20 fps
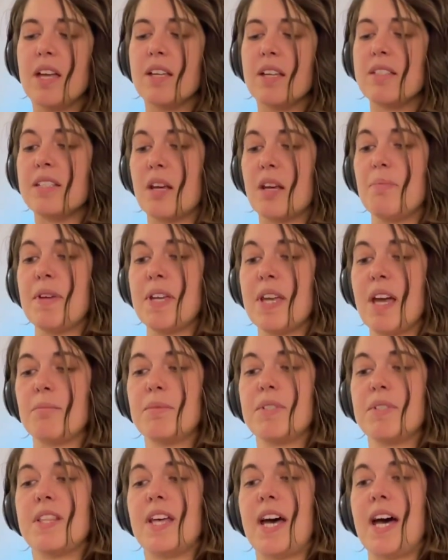stepping
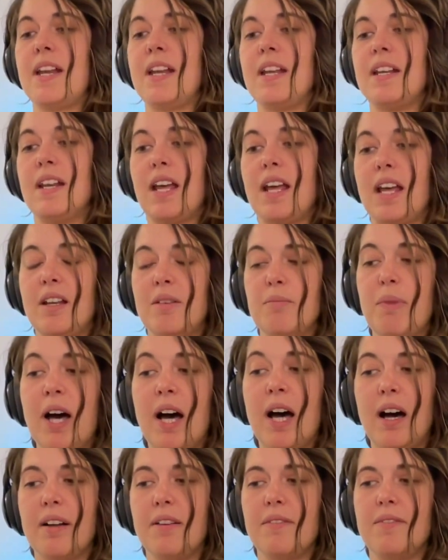up to that and and
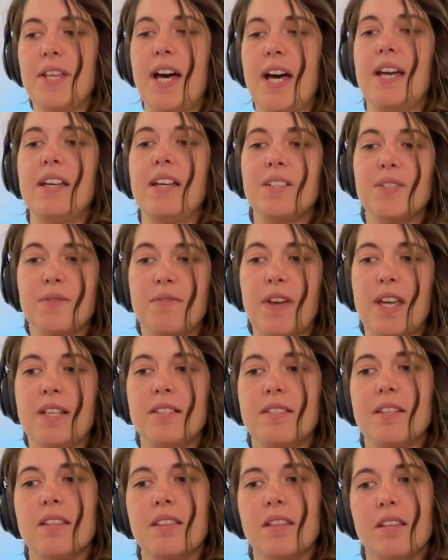part of that is
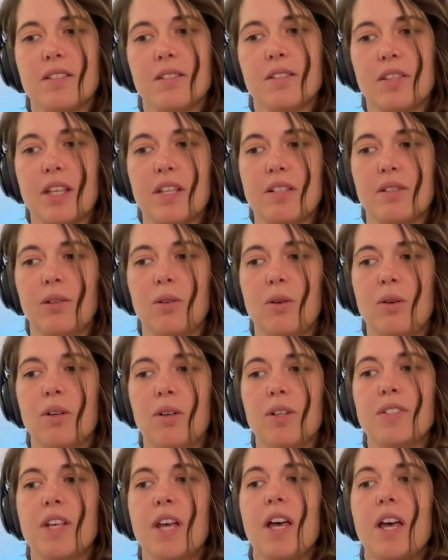facing these these
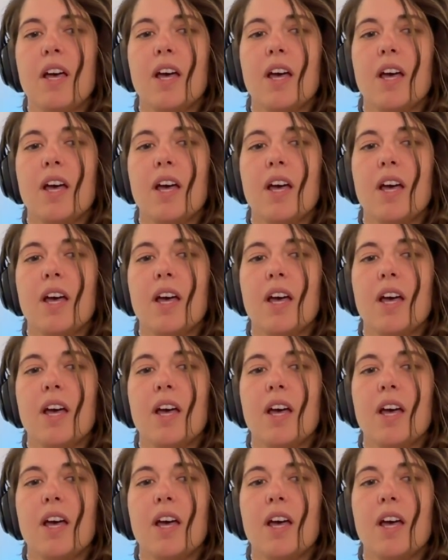laws